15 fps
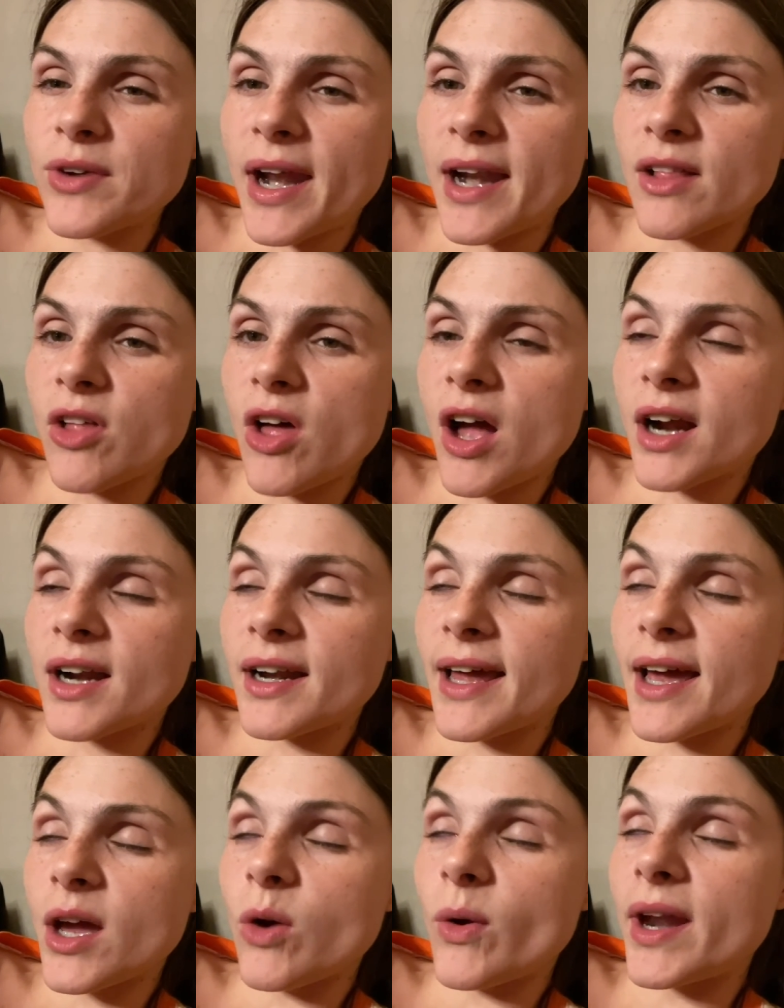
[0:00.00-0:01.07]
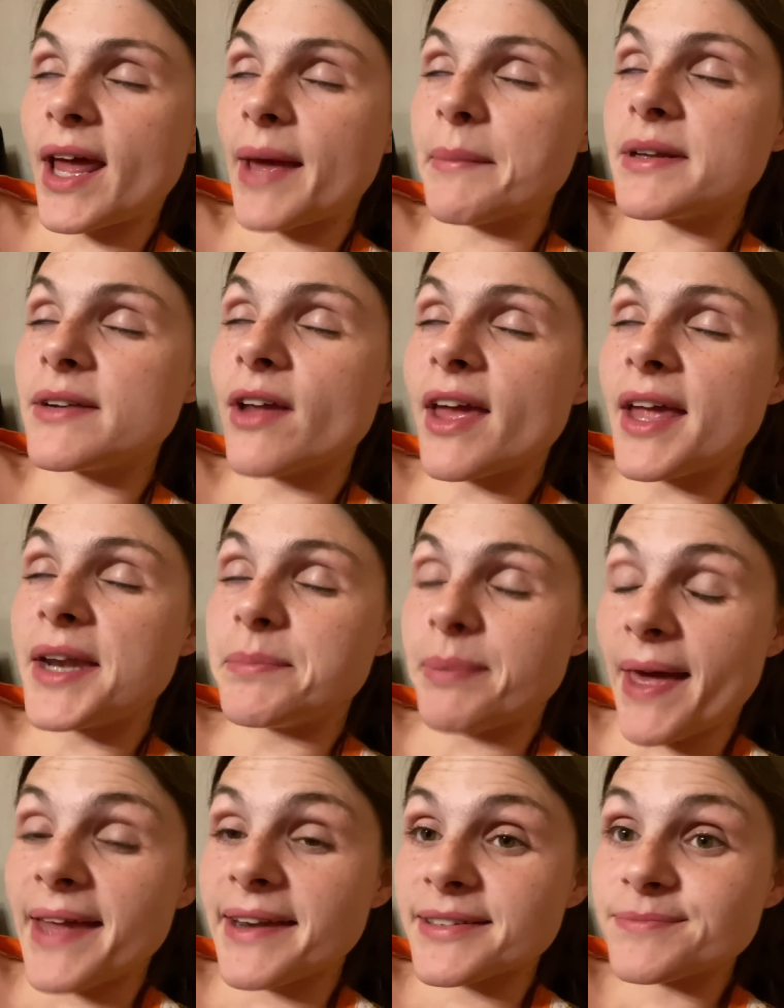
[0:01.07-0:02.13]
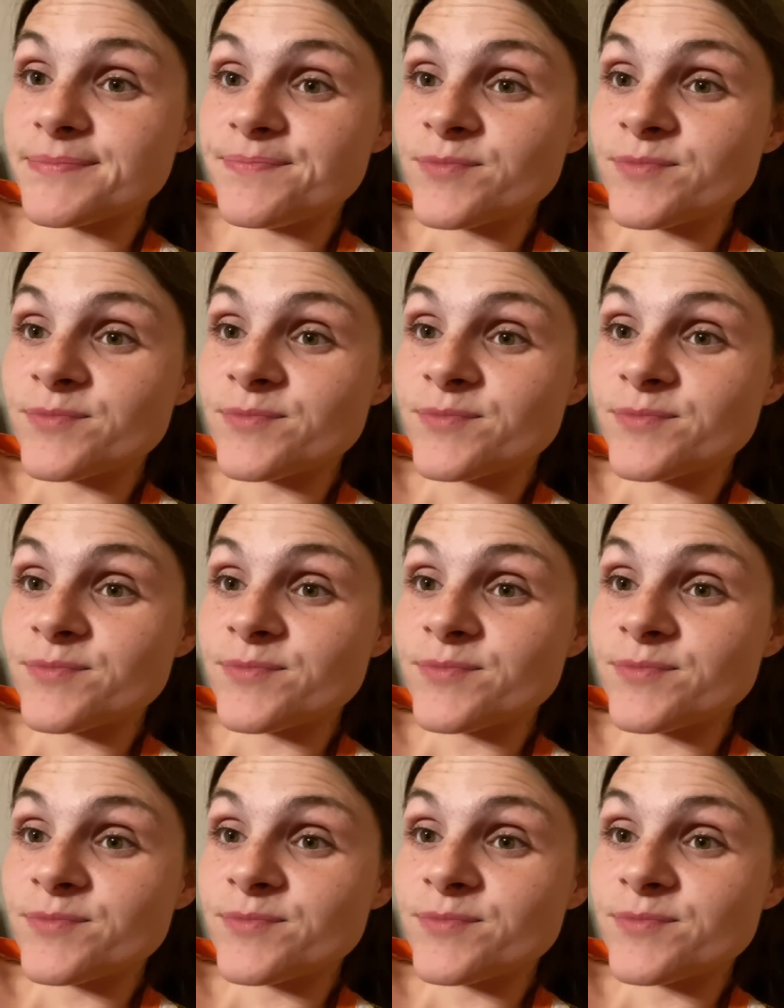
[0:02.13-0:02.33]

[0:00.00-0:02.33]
9 o'clock now and I'm in bed.